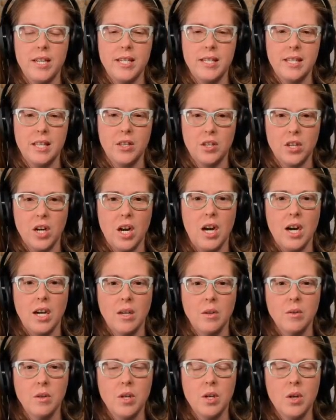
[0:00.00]
that there
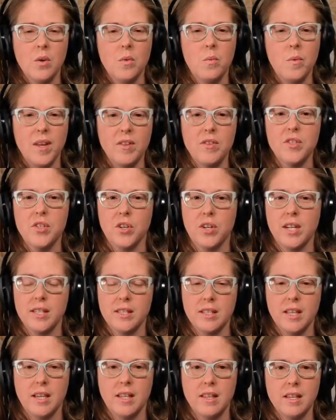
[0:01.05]
are with circuits
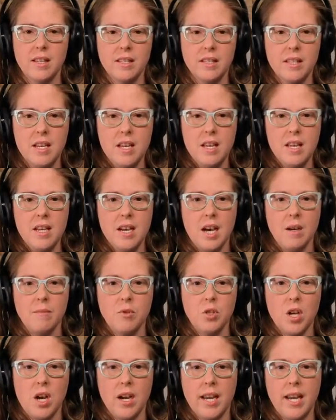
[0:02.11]
like this.
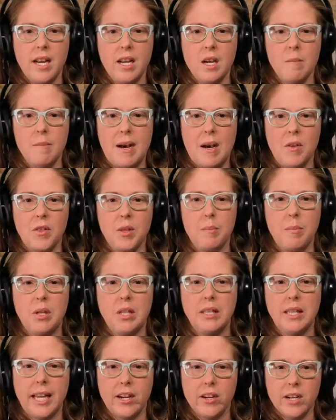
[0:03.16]
Talking about the
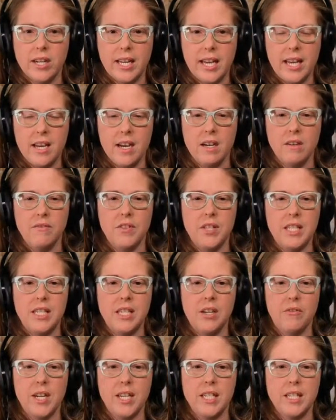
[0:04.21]
polarity of the
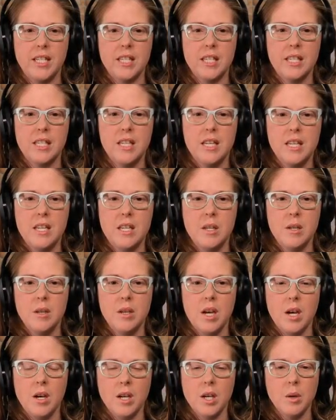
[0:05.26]
different
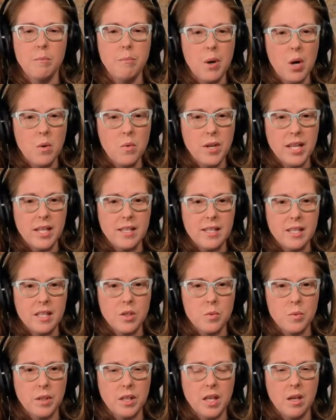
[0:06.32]
components
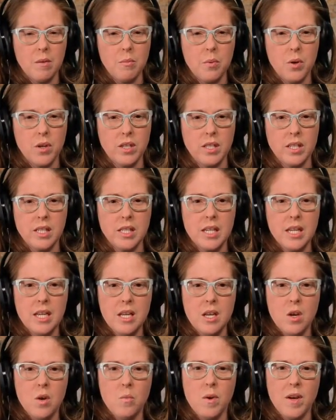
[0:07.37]
is really important.
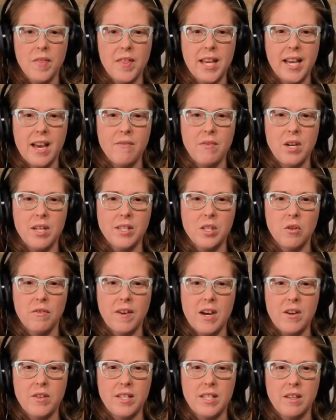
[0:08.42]
One thing I've also
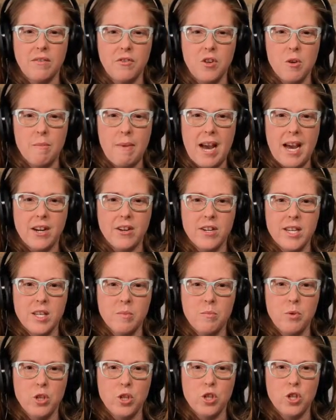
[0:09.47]
found is if your battery is
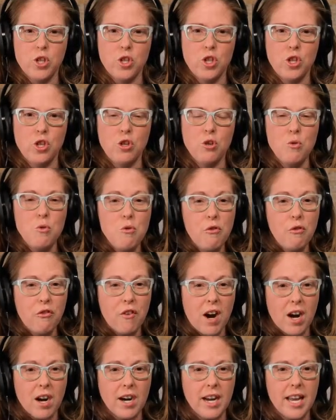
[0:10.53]
pushed too
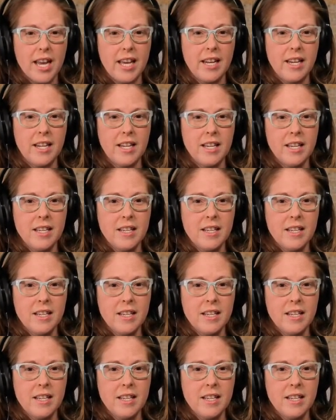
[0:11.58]
far in,